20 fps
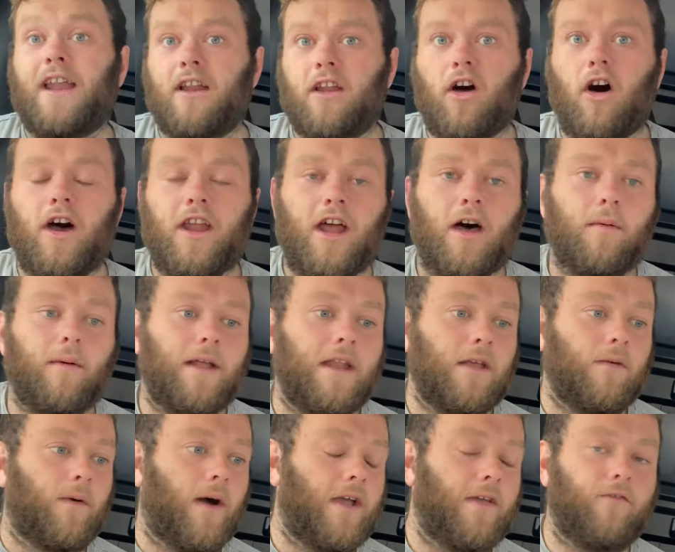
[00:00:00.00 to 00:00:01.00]
a line up
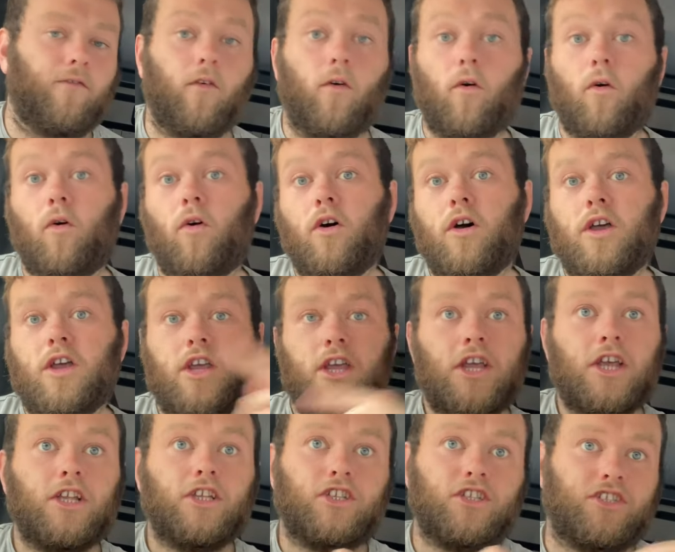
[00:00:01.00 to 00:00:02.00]
anyway for
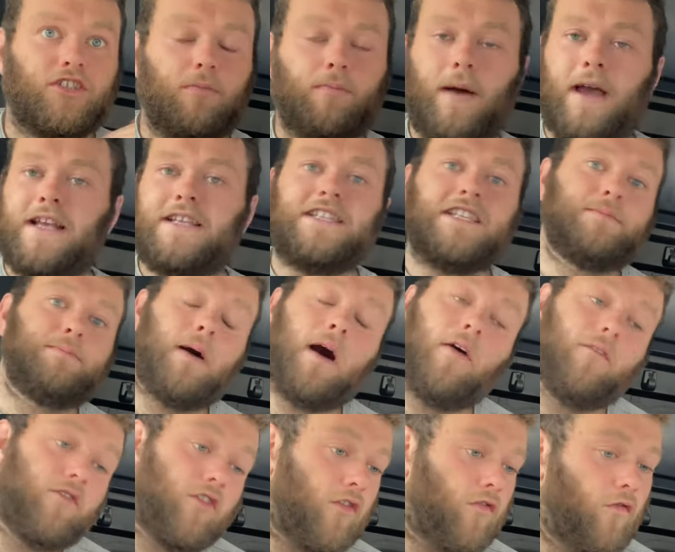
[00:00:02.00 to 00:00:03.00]
just the bases, but
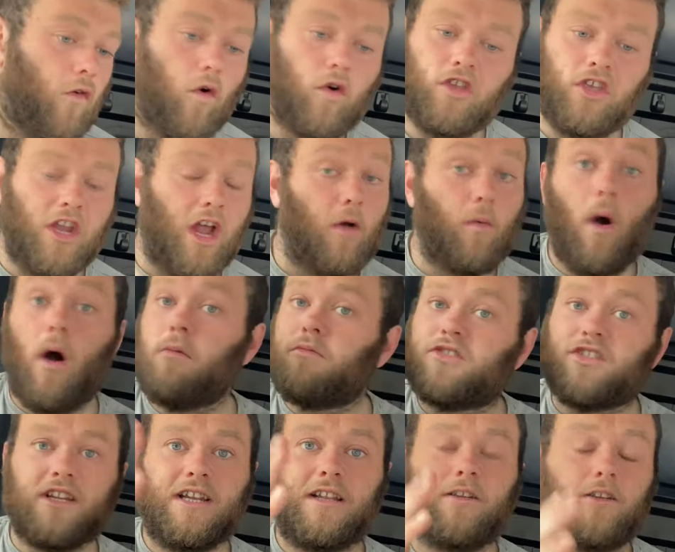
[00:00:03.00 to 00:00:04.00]
I've just thought, you know what, I'm
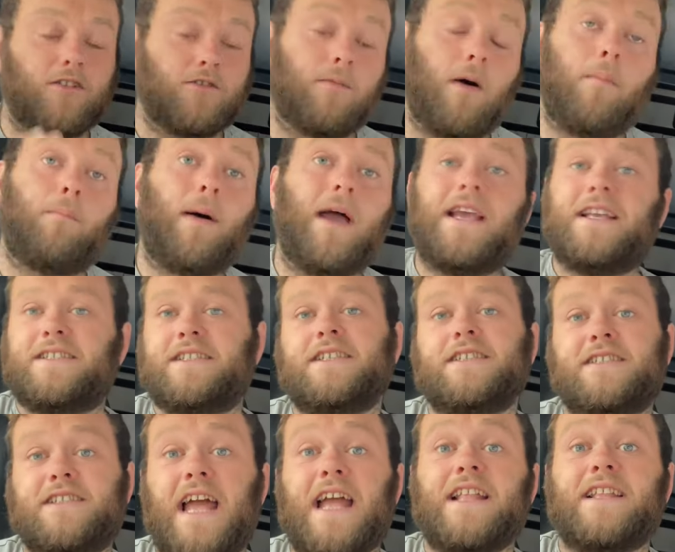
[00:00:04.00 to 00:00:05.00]
just going to, because my base
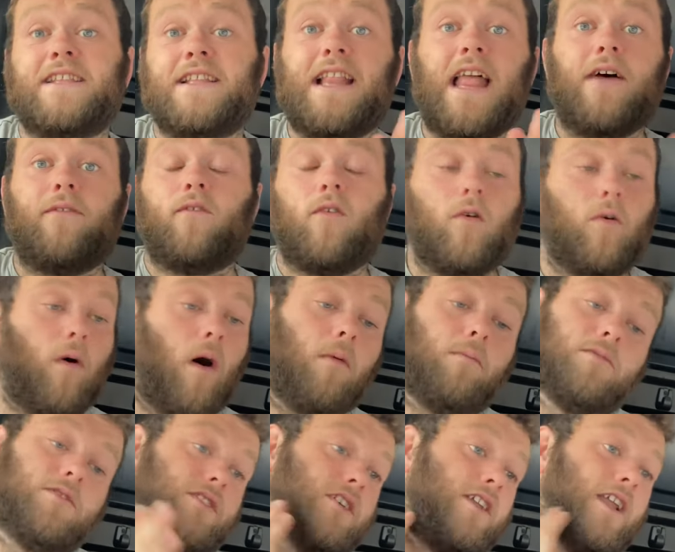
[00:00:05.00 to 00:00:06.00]
is dead level,
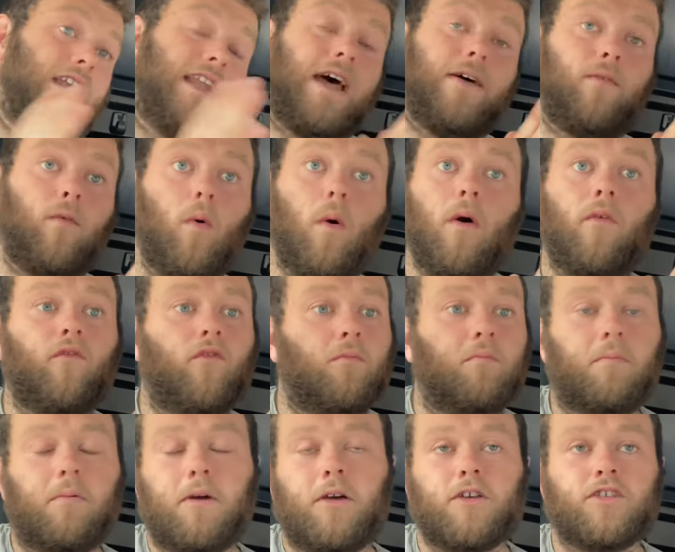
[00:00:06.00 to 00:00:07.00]
I'm just going to level off
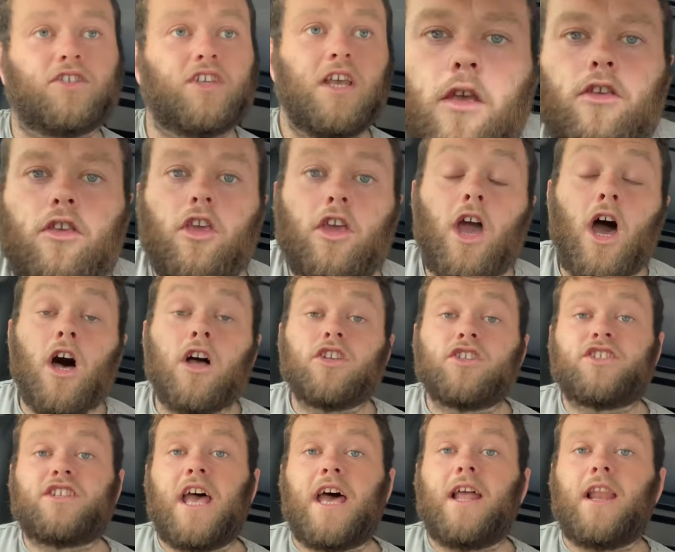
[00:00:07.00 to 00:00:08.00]
them because you
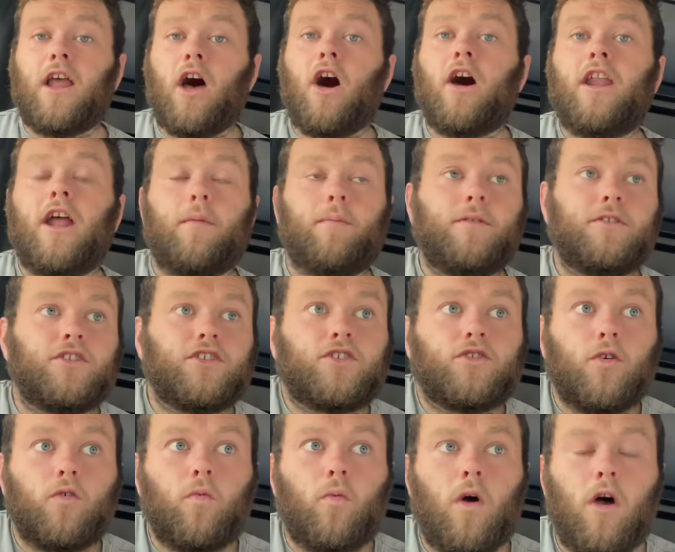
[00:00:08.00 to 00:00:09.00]
can't set a line up and just
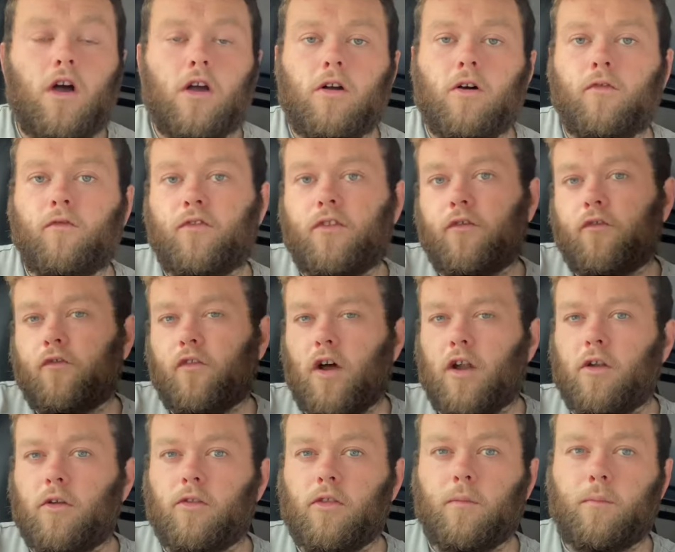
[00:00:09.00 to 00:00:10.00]
sort of work off the
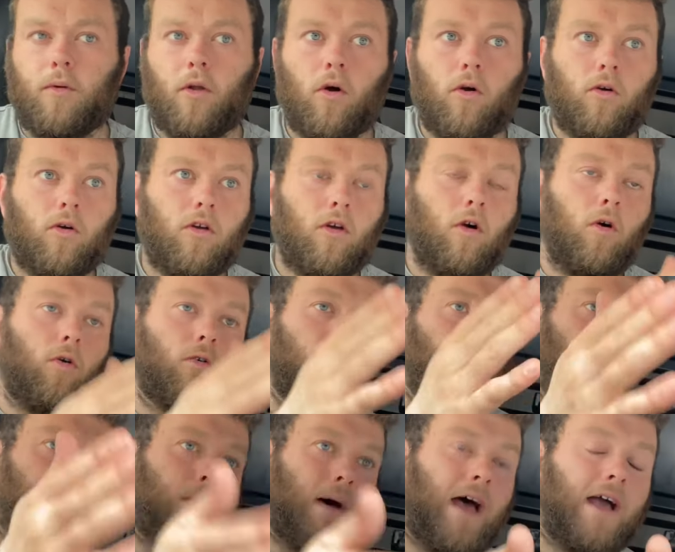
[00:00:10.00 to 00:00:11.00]
front of the block or
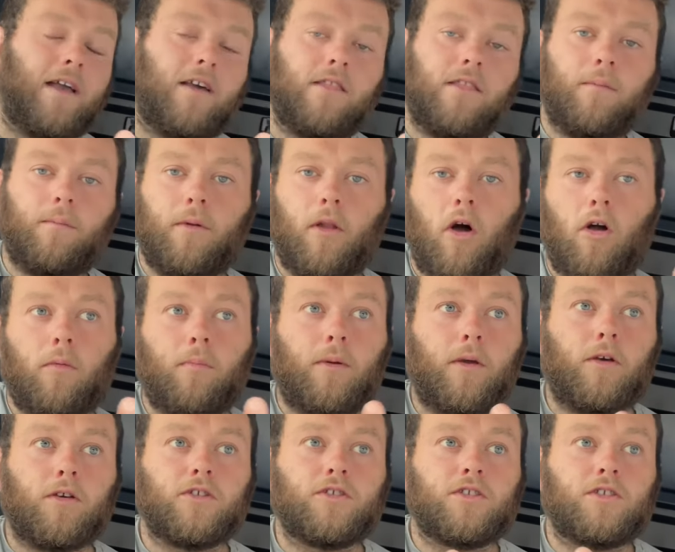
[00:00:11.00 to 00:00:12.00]
the back of the block
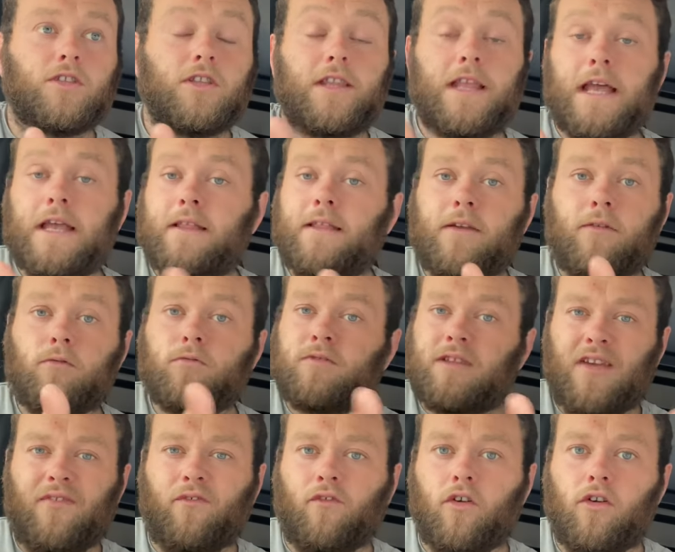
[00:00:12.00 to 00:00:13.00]
because they, they're all
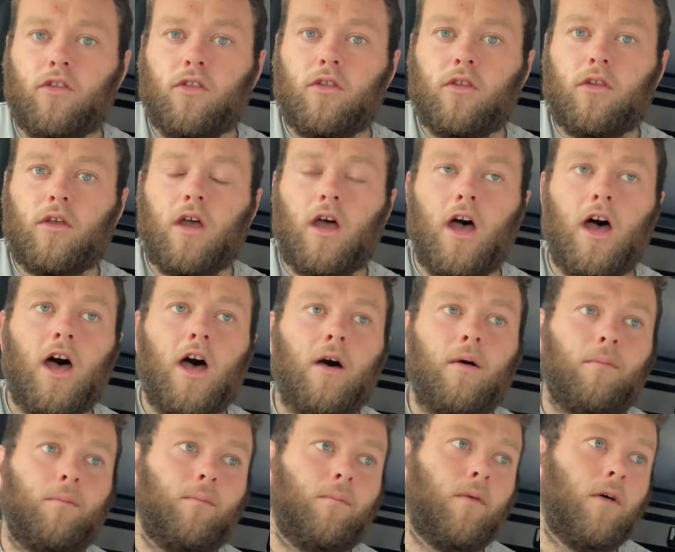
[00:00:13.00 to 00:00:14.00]
different.
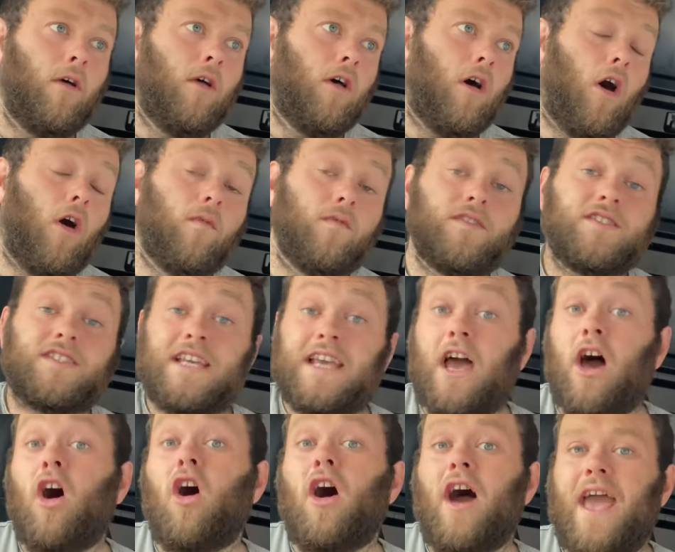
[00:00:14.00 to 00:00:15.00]
Um, obviously
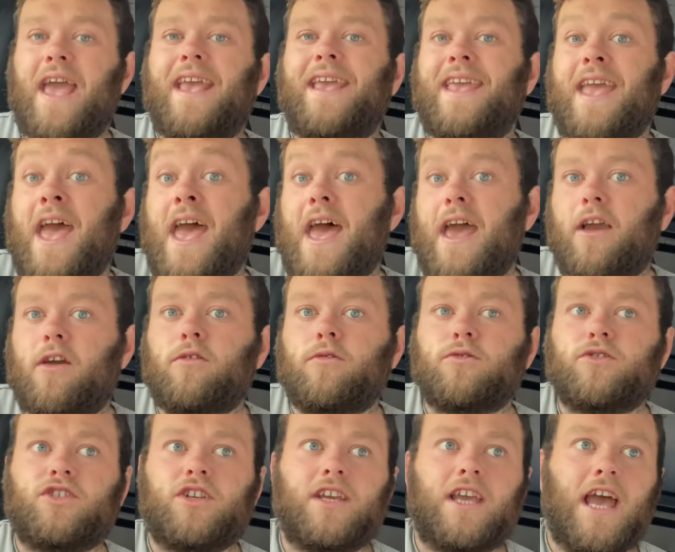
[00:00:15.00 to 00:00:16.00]
height, yeah, of
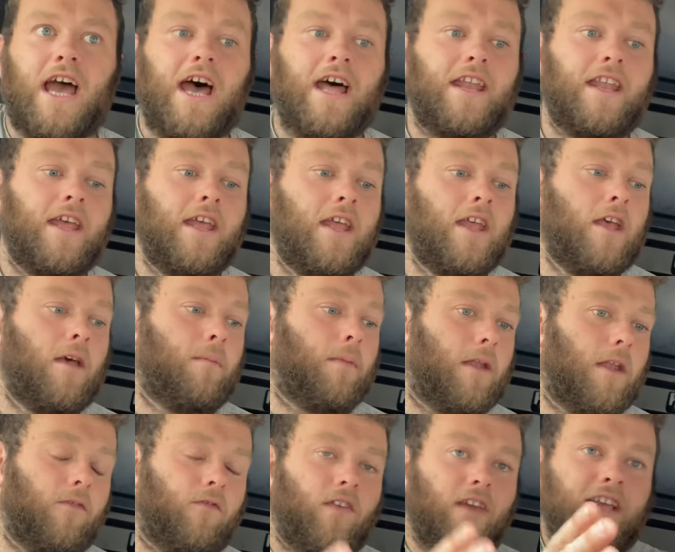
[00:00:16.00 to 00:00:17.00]
course you can.
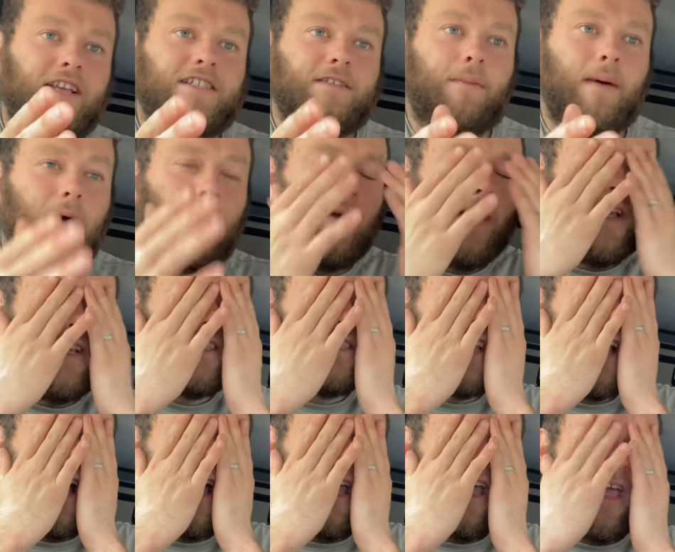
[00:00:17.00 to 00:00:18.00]
But the thing is about it, it's
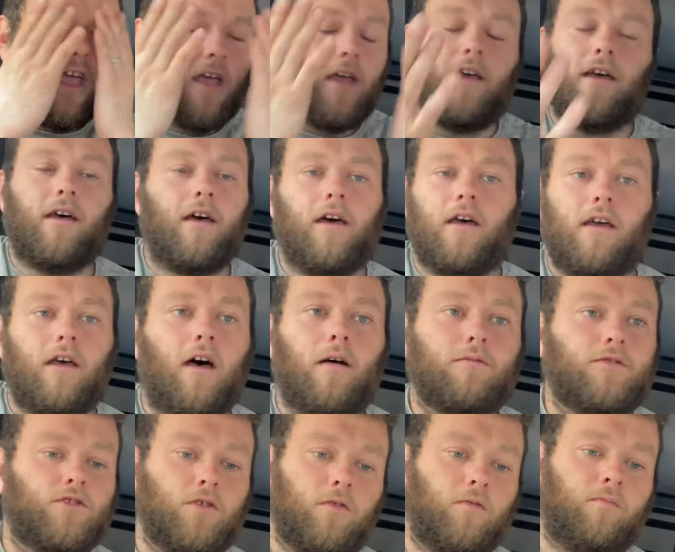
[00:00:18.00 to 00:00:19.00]
like,
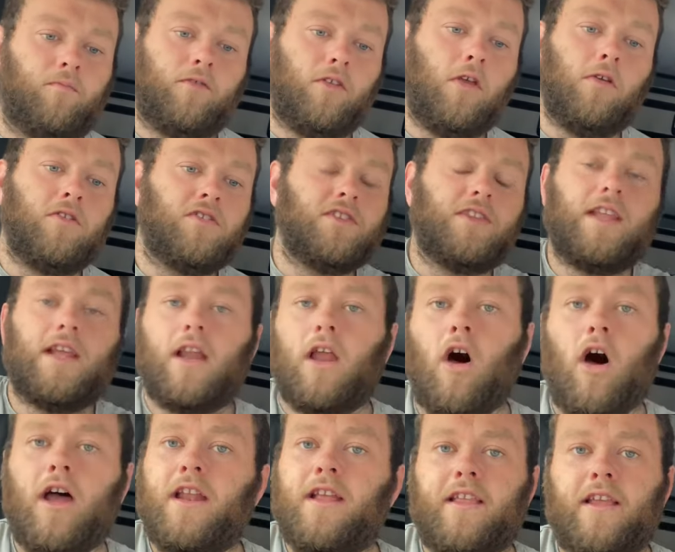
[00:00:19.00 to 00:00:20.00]
I'm sort of using the
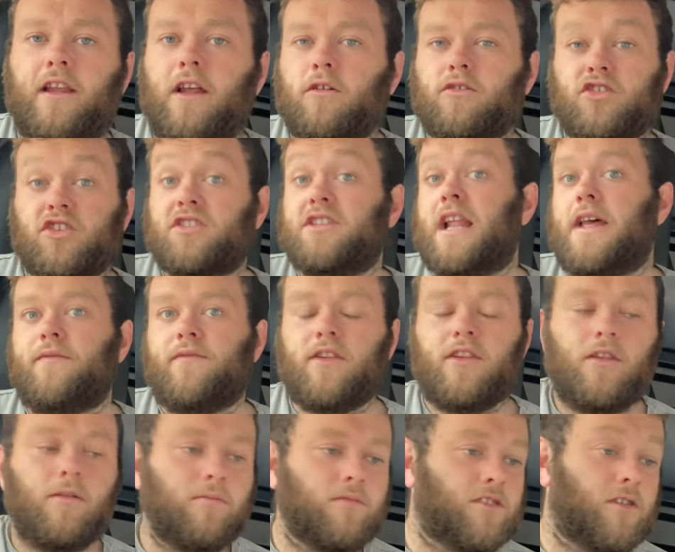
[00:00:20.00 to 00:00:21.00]
line and then I was just
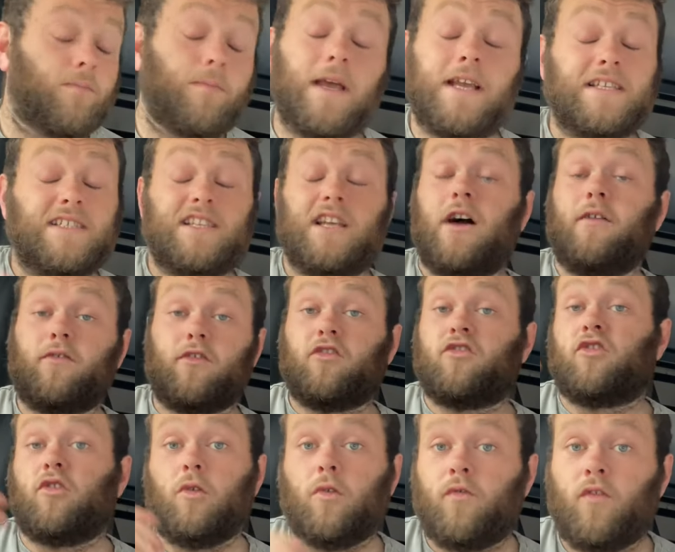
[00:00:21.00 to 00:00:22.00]
leveling them. So basically I've
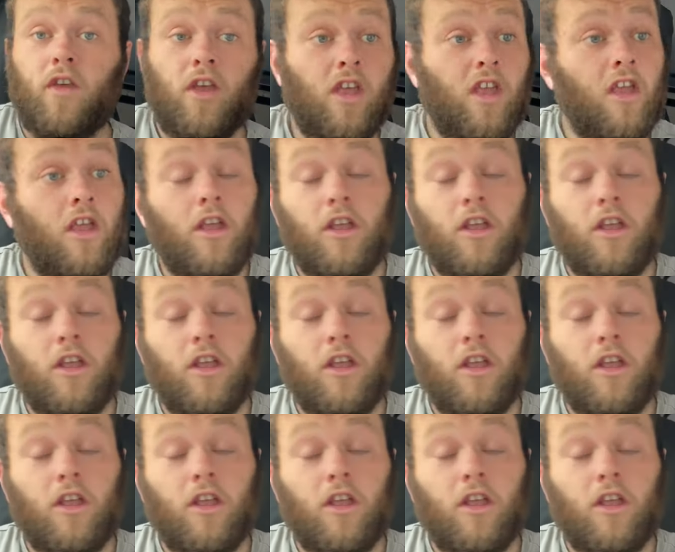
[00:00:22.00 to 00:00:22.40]
just sort of